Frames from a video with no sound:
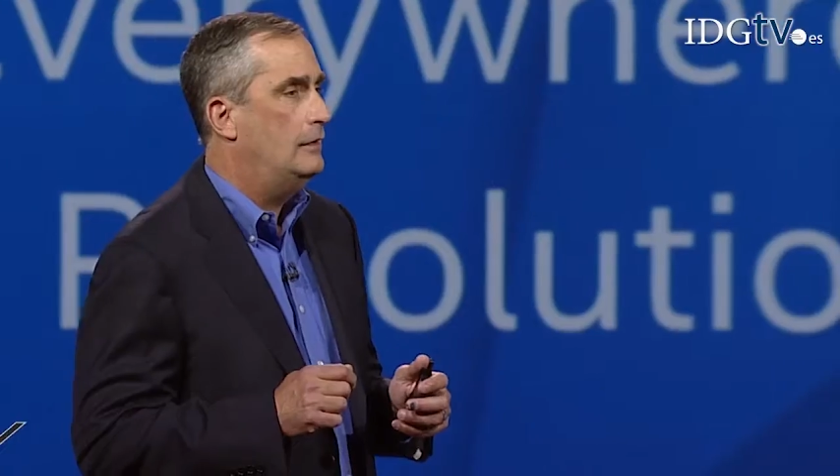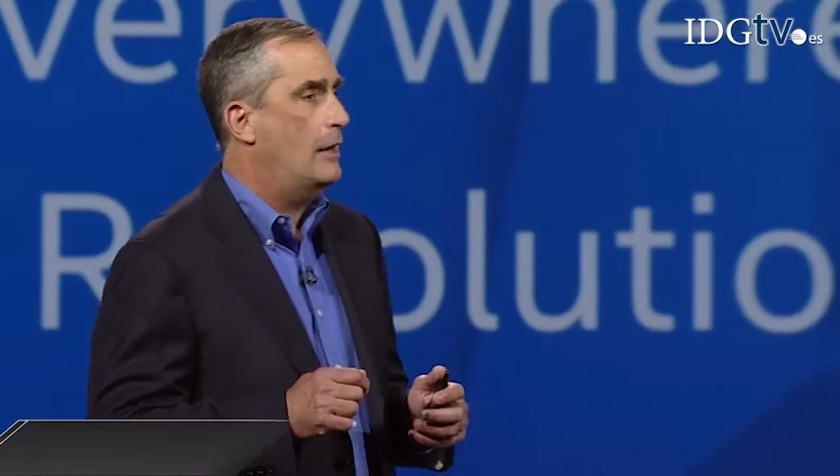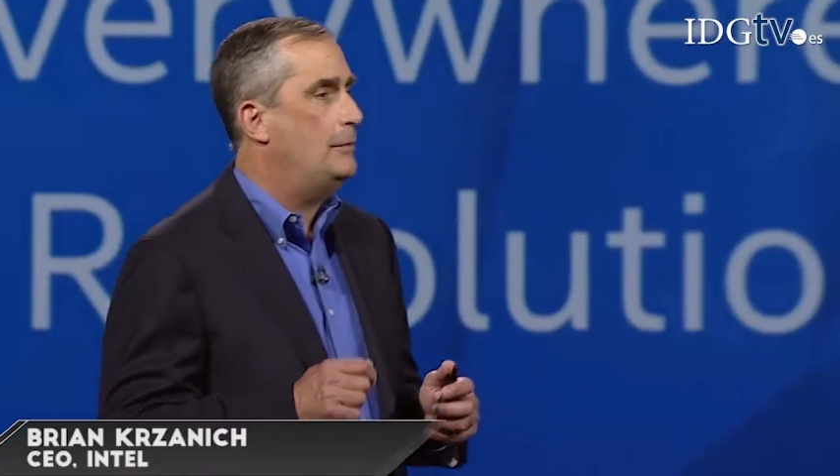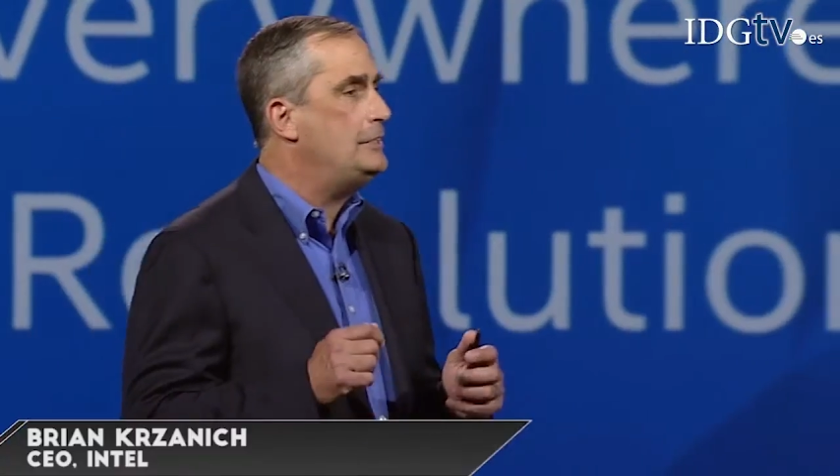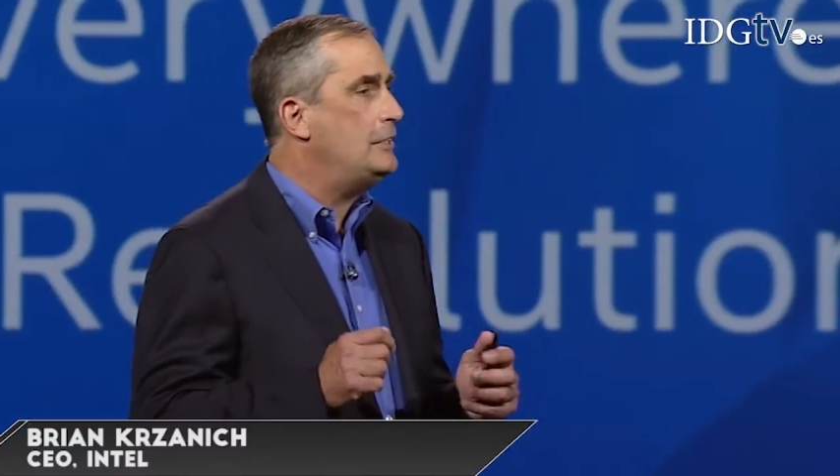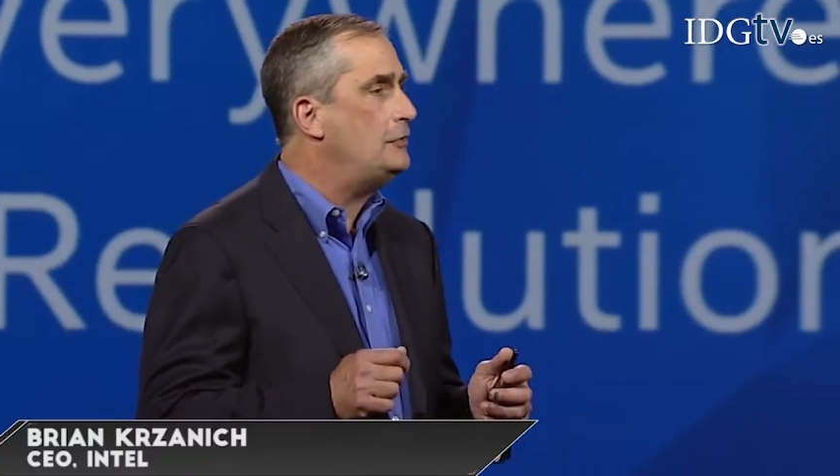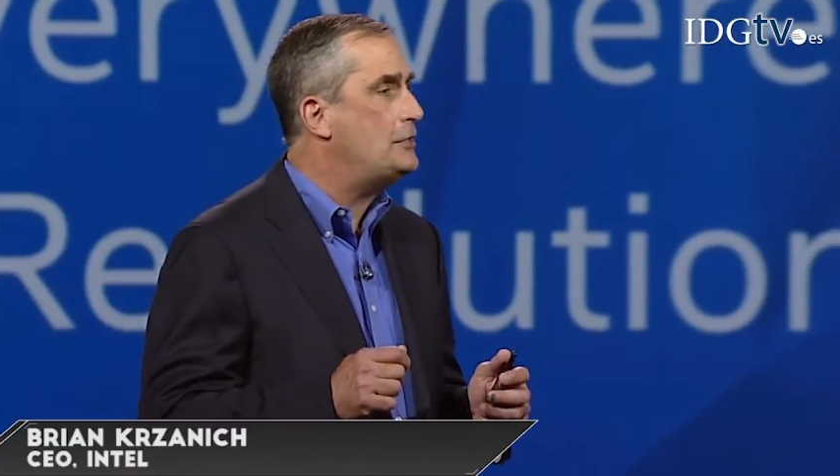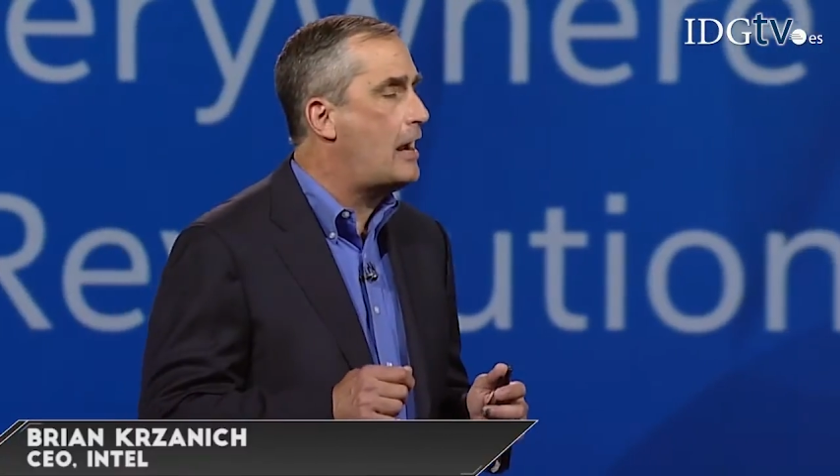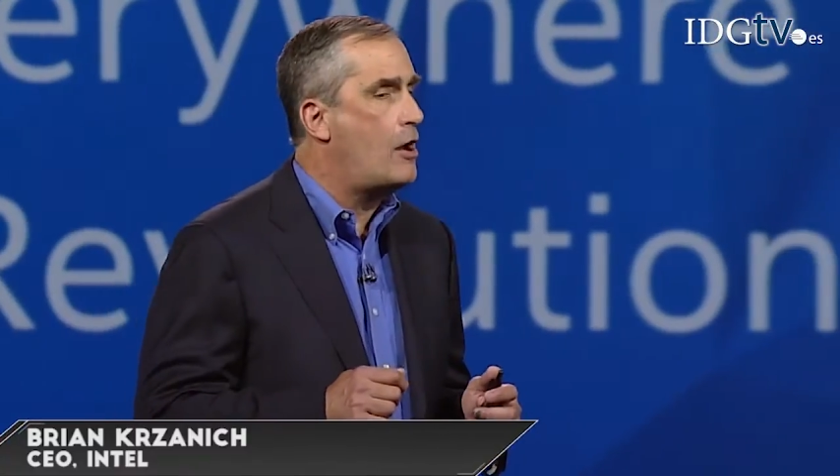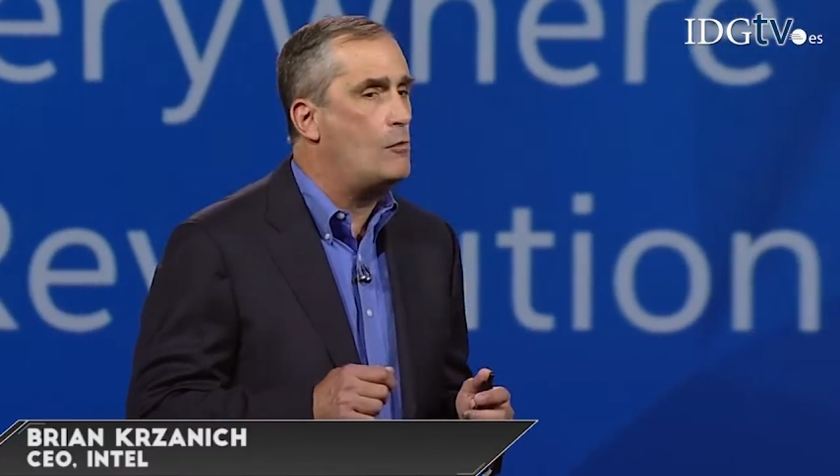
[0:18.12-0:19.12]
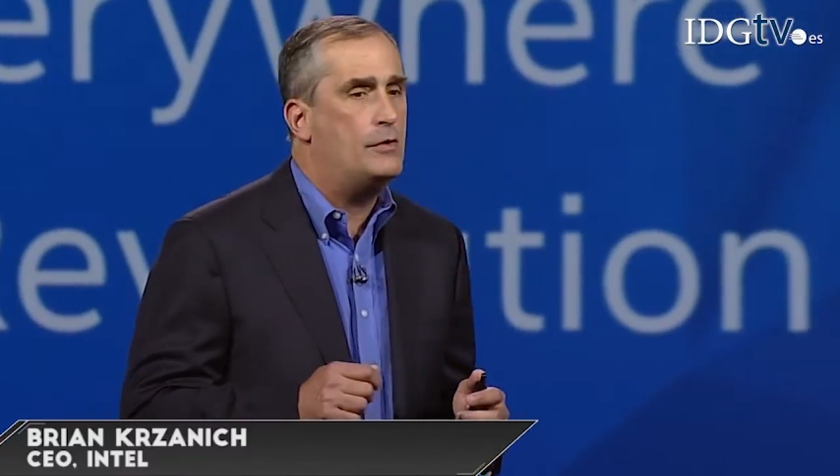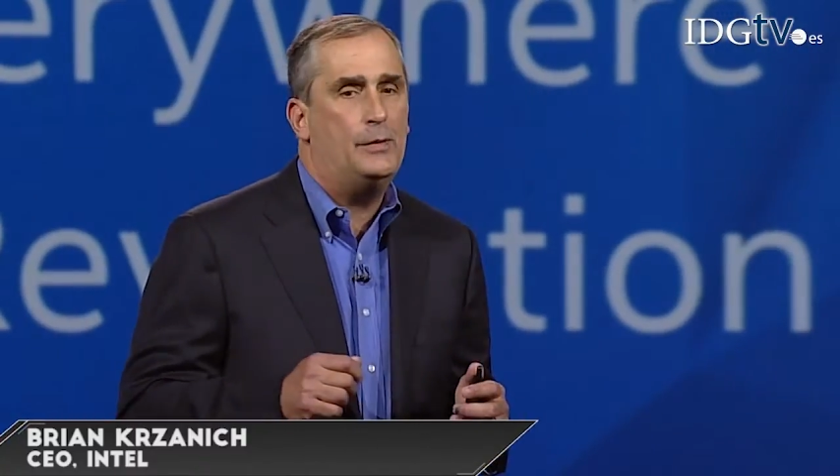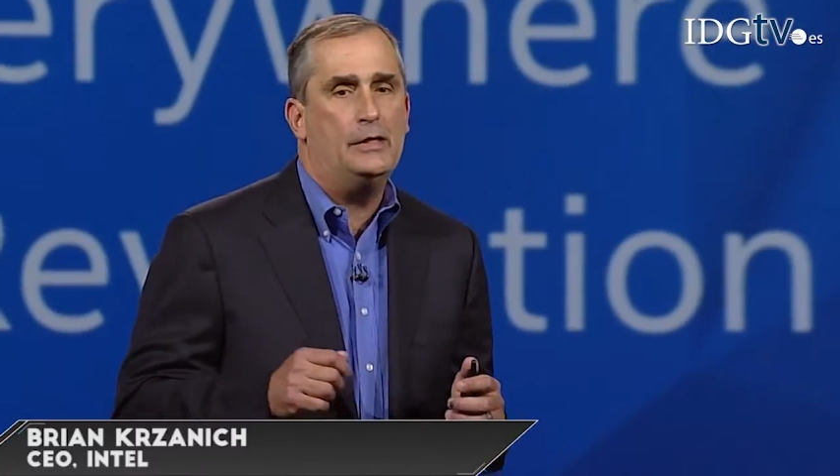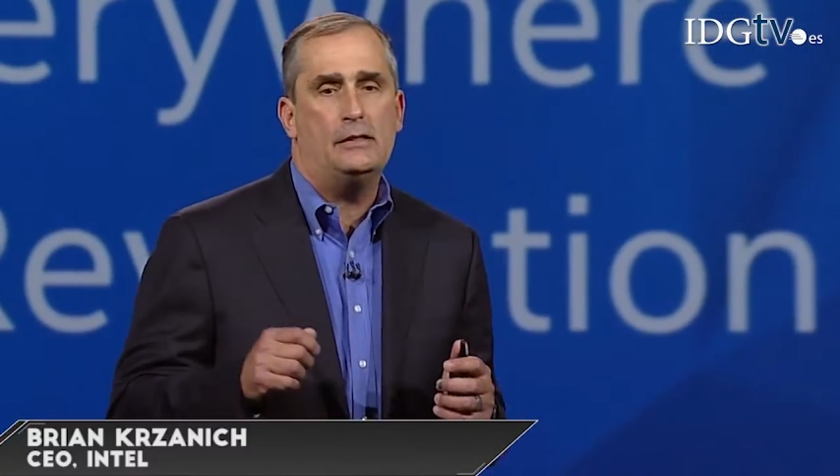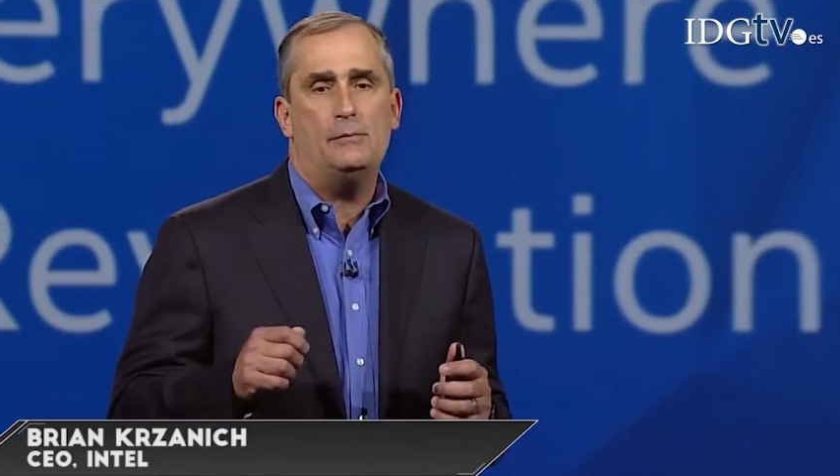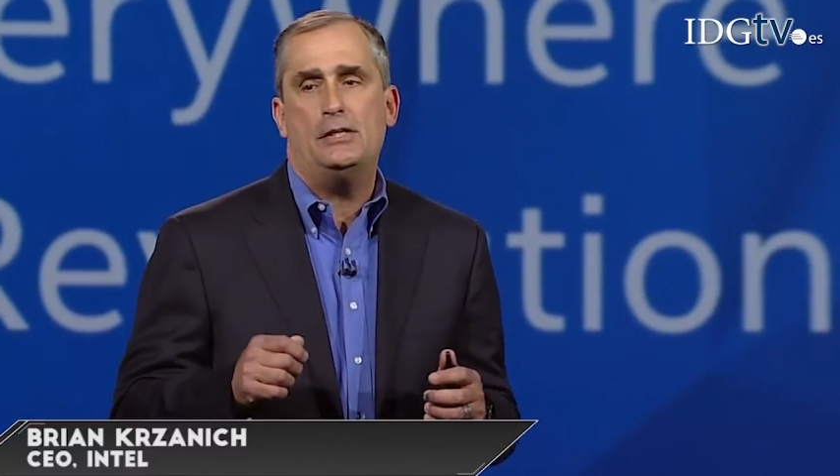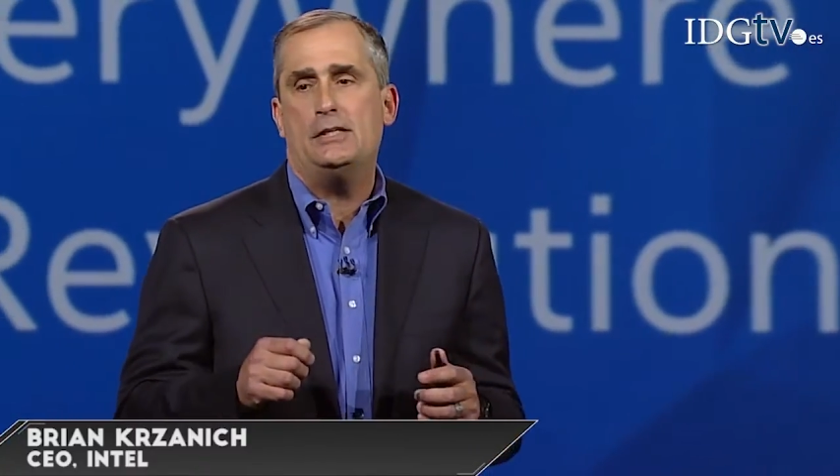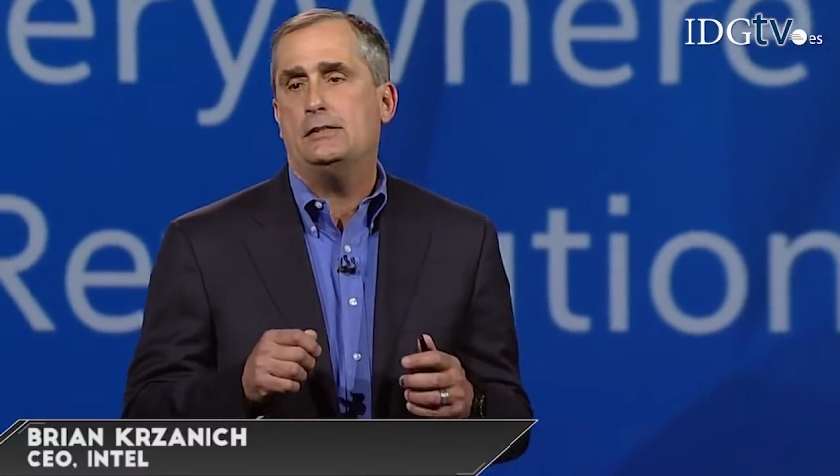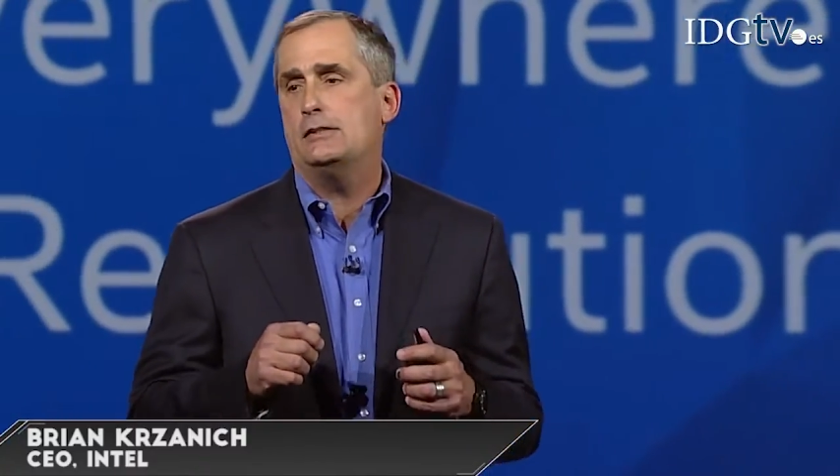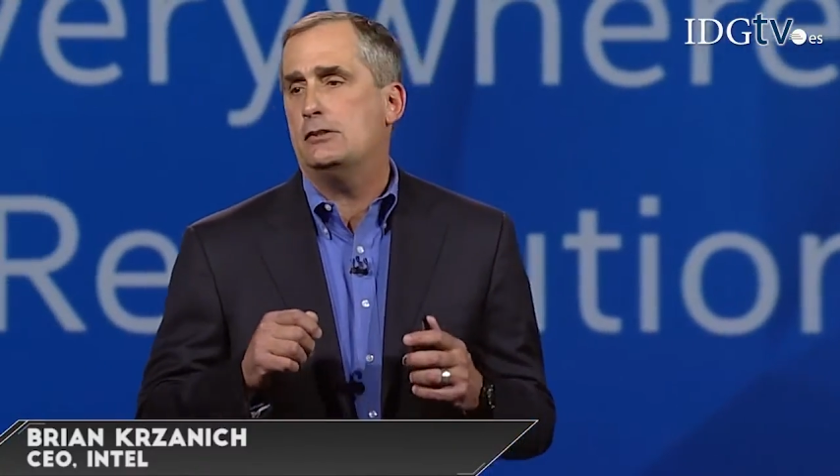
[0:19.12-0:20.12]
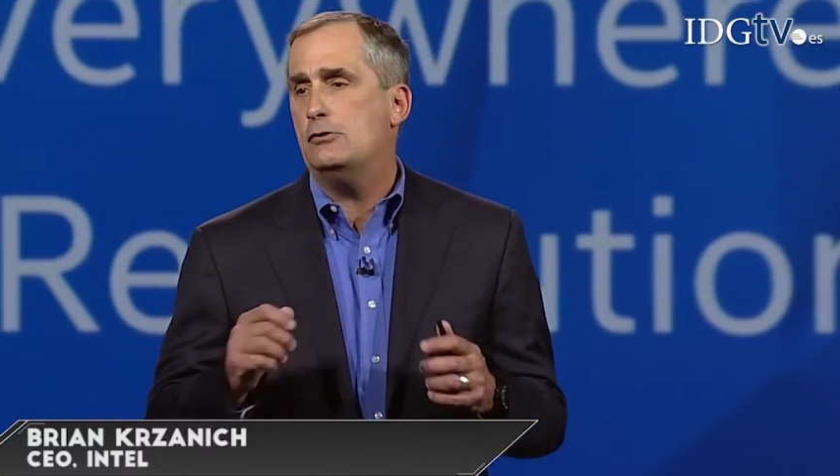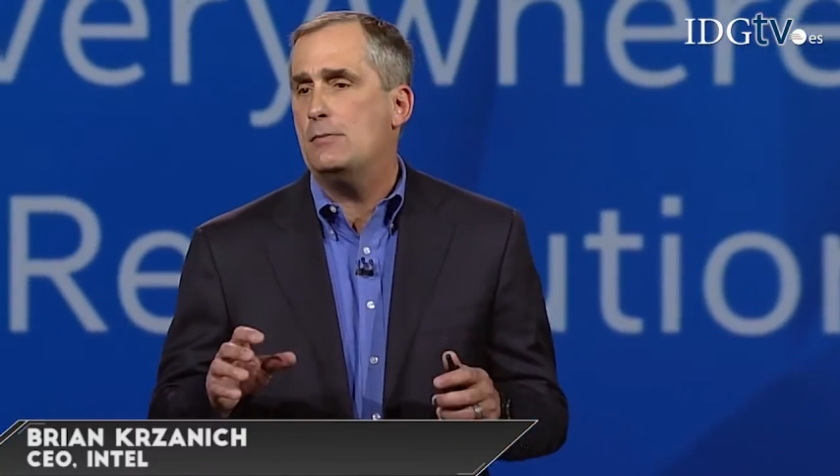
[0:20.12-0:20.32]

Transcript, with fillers: Up until now, we've been limited to two